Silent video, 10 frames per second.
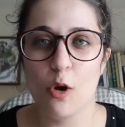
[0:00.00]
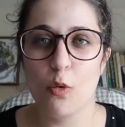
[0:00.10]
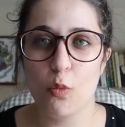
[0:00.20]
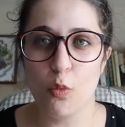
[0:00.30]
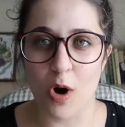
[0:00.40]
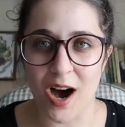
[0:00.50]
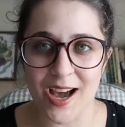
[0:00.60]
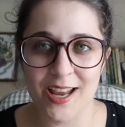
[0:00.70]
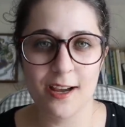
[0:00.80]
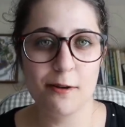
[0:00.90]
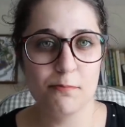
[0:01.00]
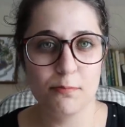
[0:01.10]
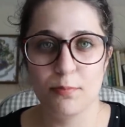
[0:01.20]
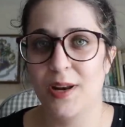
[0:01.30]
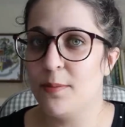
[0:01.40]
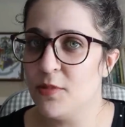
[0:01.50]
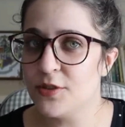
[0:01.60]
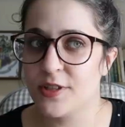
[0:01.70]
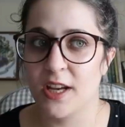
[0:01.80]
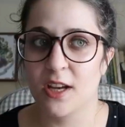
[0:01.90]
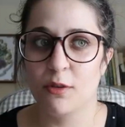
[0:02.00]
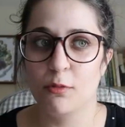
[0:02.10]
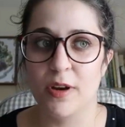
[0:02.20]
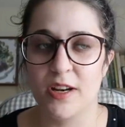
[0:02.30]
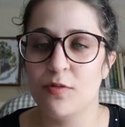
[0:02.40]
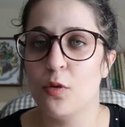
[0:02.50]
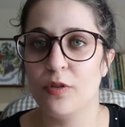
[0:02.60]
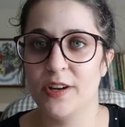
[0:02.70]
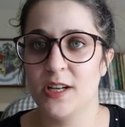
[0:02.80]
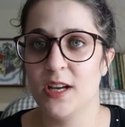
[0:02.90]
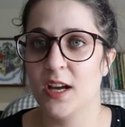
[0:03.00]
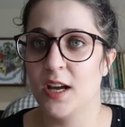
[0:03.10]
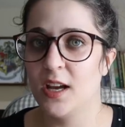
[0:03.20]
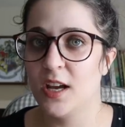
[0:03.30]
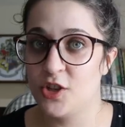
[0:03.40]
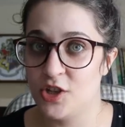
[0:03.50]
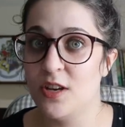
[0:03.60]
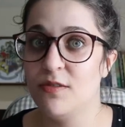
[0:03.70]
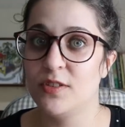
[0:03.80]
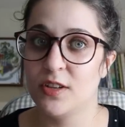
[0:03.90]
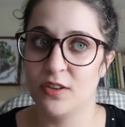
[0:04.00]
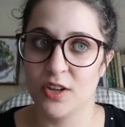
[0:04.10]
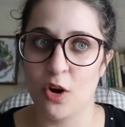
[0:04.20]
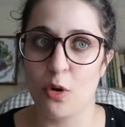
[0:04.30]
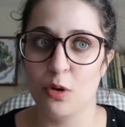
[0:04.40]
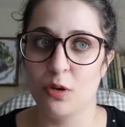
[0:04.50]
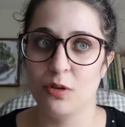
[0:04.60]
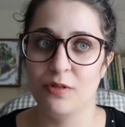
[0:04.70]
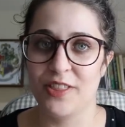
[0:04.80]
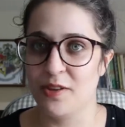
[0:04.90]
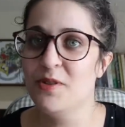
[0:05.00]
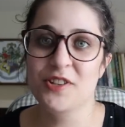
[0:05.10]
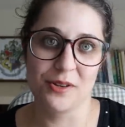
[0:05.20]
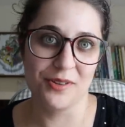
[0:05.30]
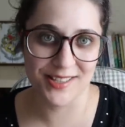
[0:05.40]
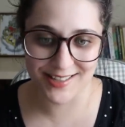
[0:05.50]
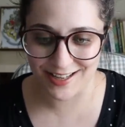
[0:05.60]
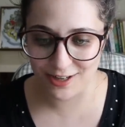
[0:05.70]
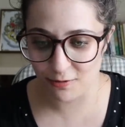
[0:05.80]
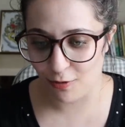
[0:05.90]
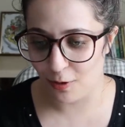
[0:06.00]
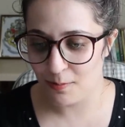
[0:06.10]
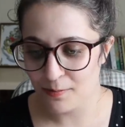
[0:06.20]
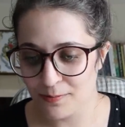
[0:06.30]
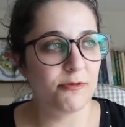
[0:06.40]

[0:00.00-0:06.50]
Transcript: why play music when you've already achieved the goal that the music was intended for?